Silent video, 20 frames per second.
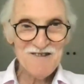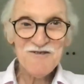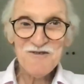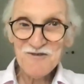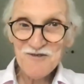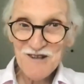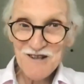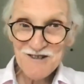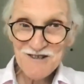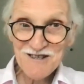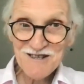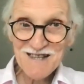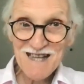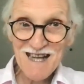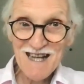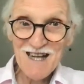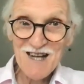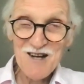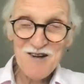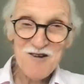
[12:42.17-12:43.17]
First,
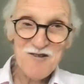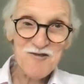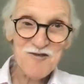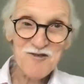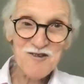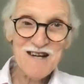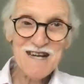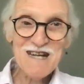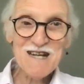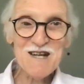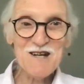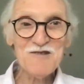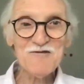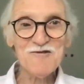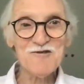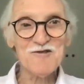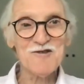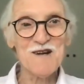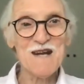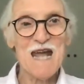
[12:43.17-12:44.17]
free
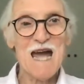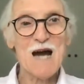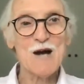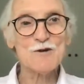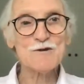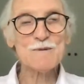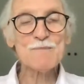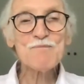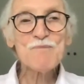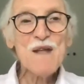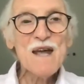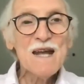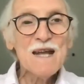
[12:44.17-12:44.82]
in, free out.